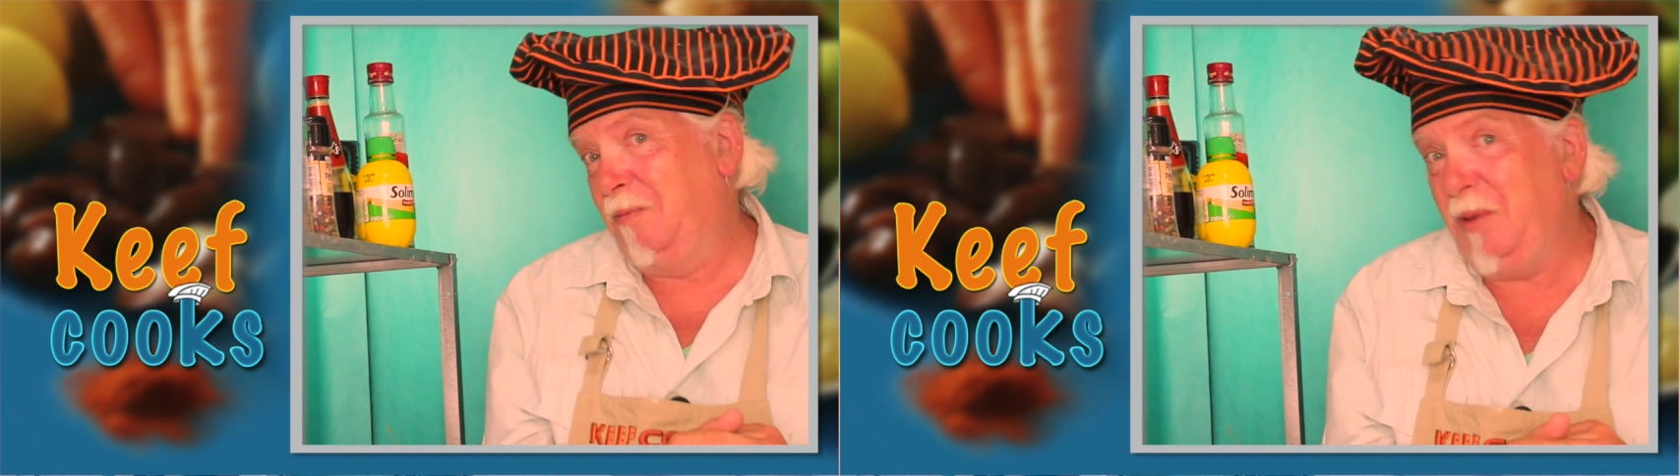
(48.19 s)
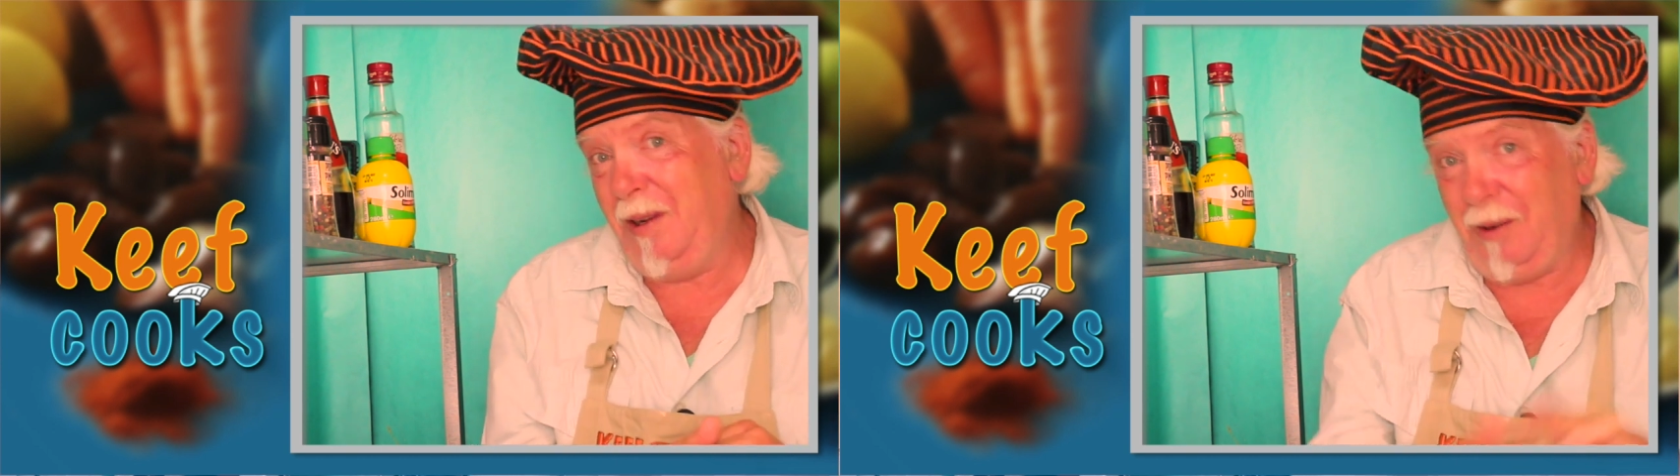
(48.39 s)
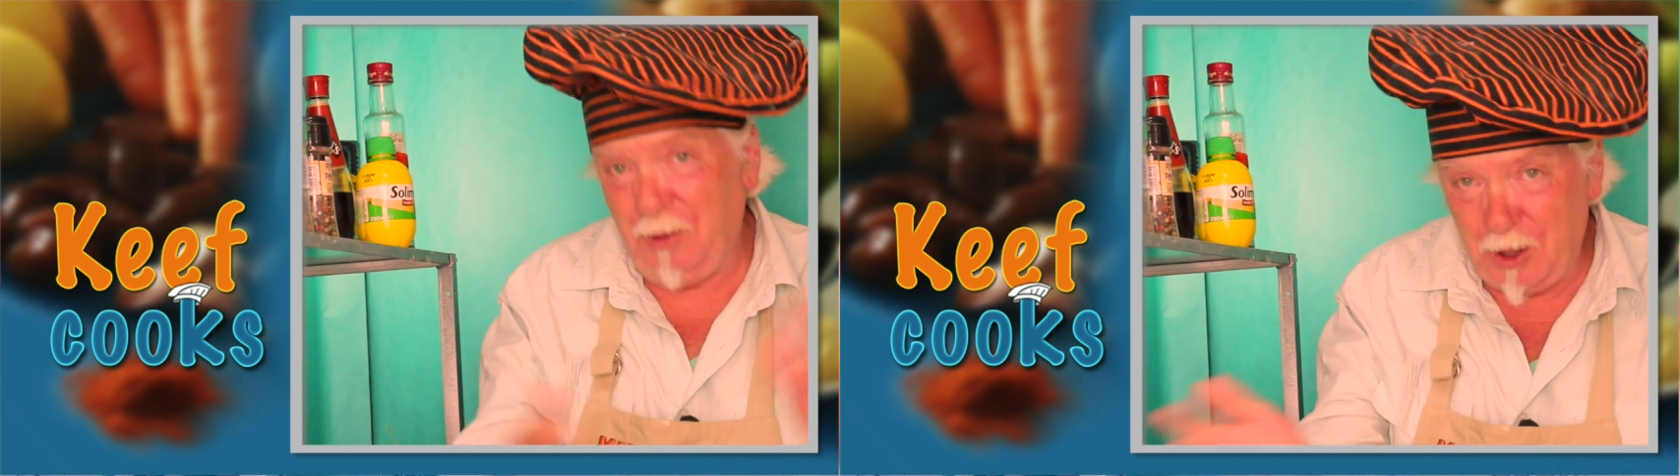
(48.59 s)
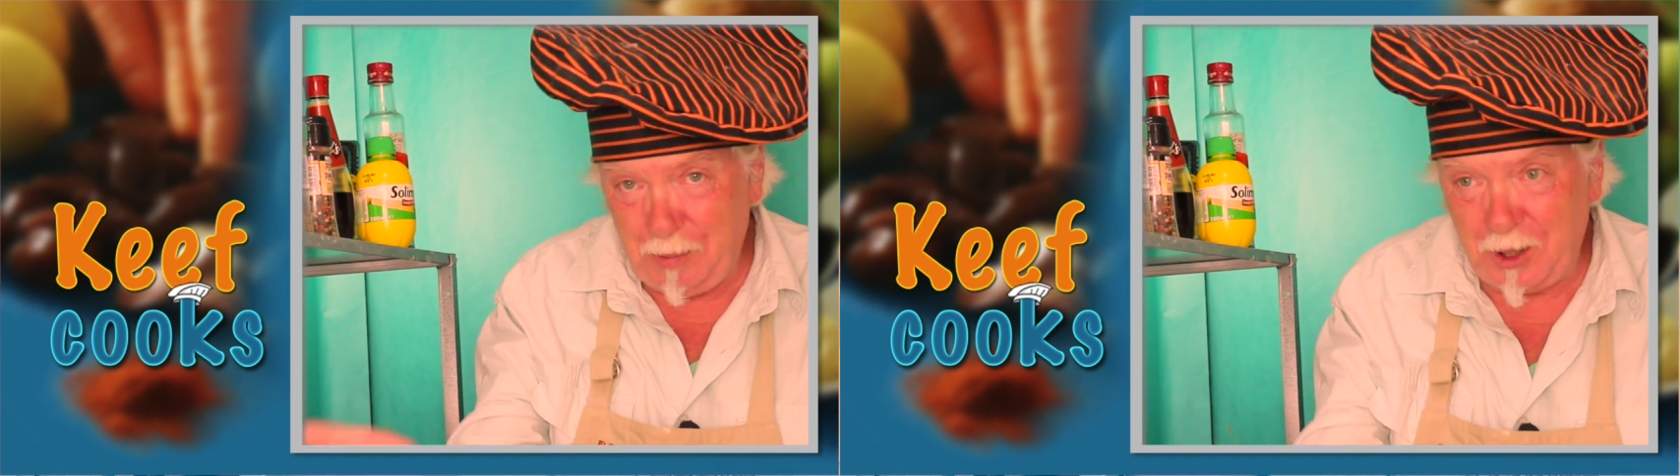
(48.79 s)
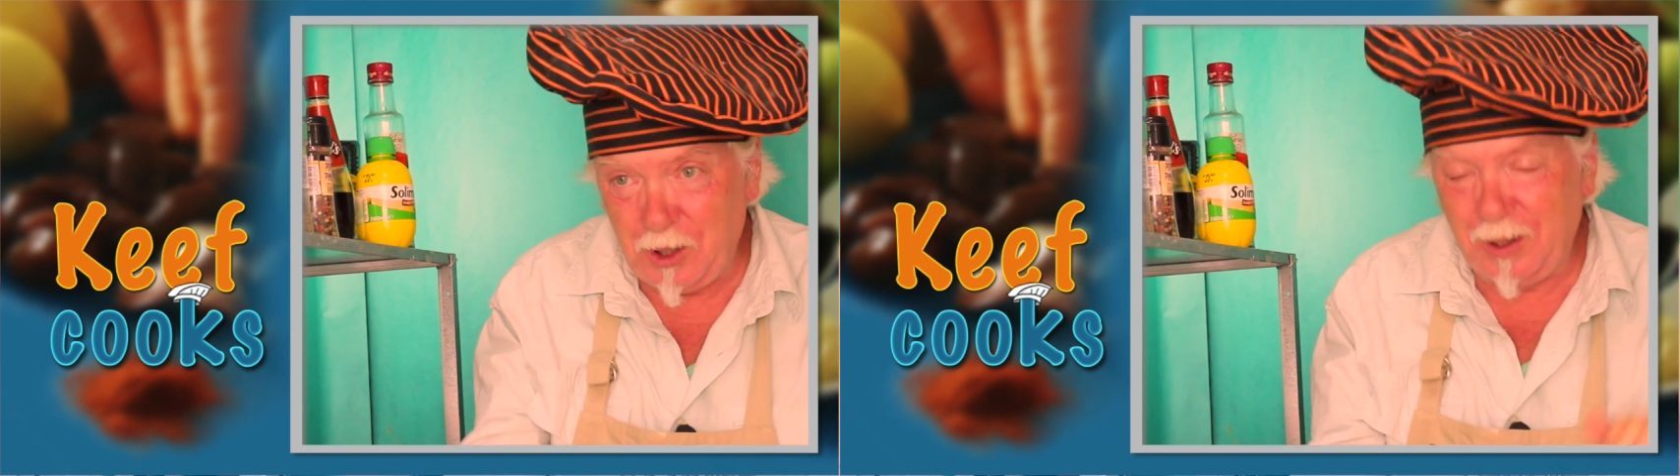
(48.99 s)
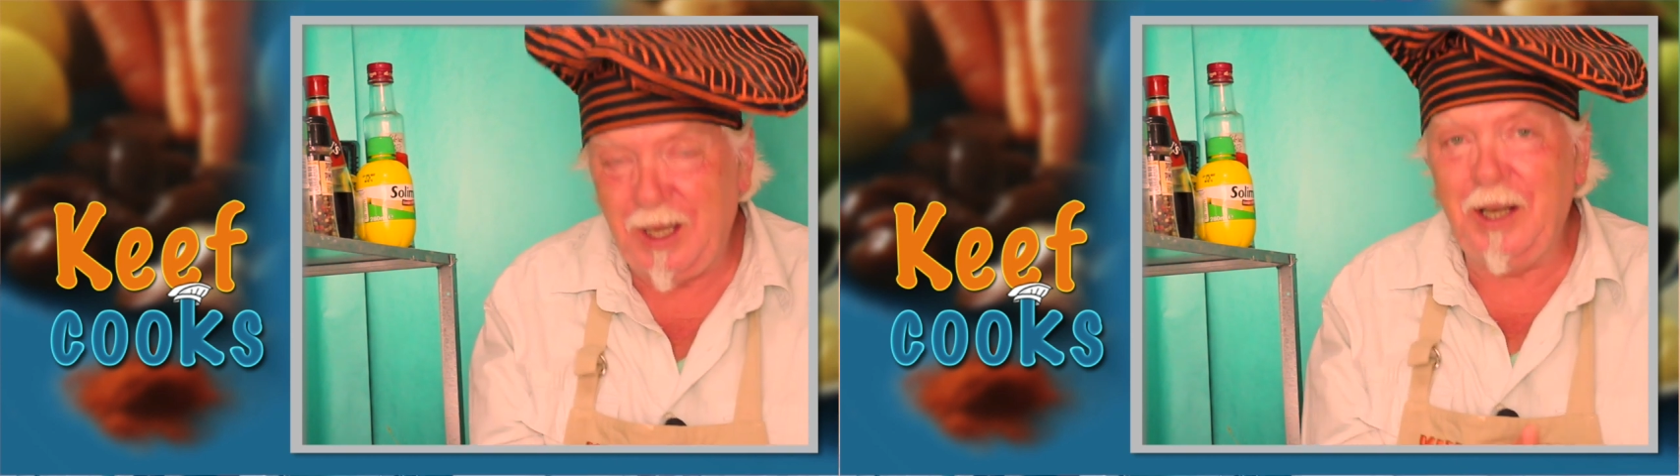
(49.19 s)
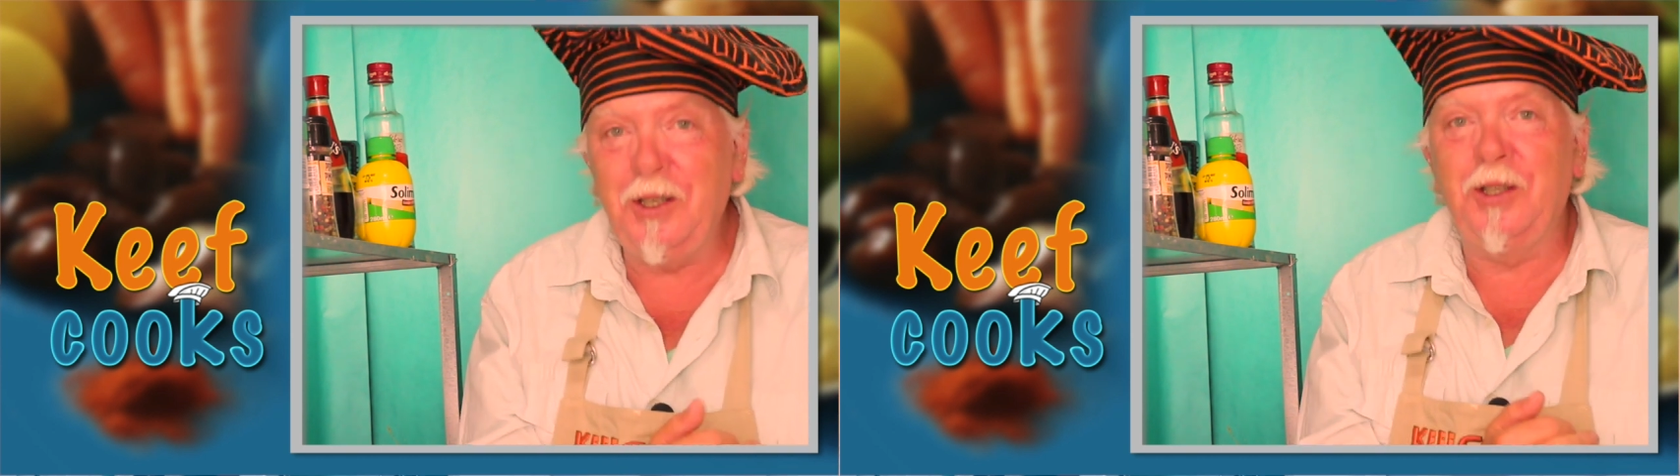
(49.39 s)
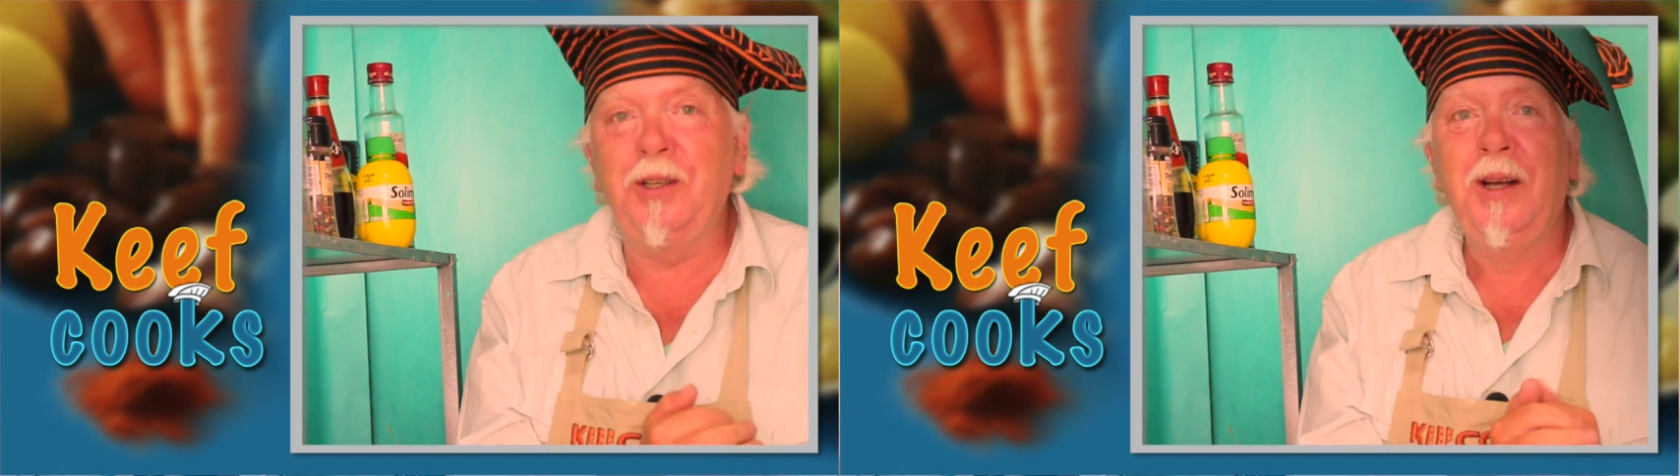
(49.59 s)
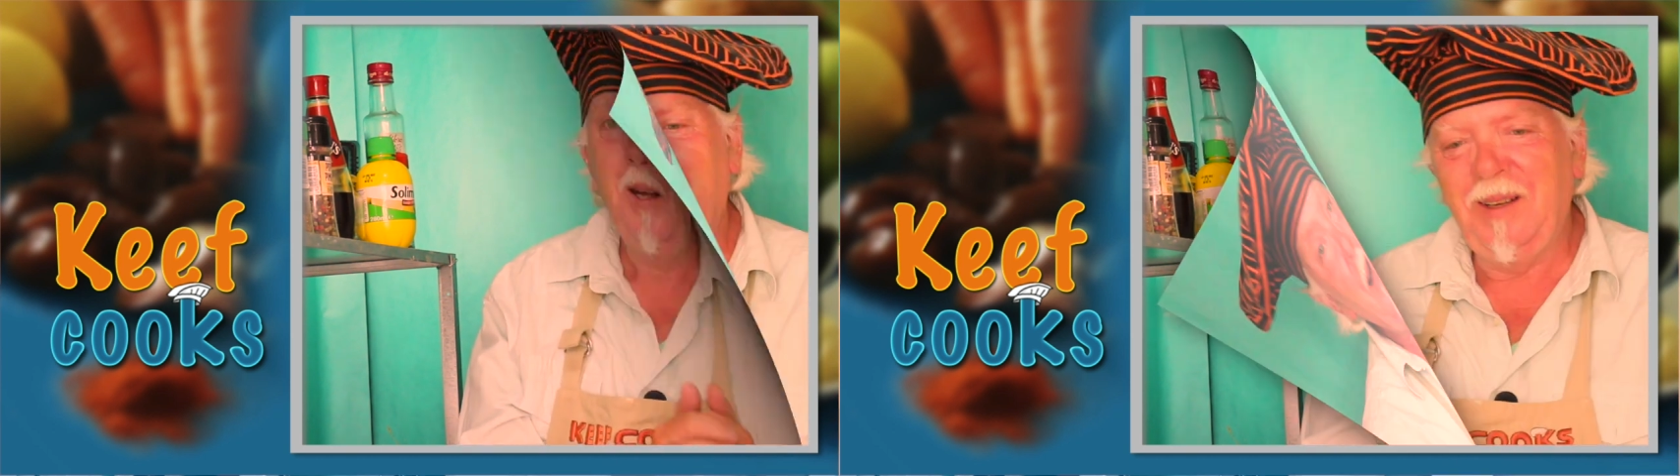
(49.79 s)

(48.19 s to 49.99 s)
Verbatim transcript: you know a special occasion.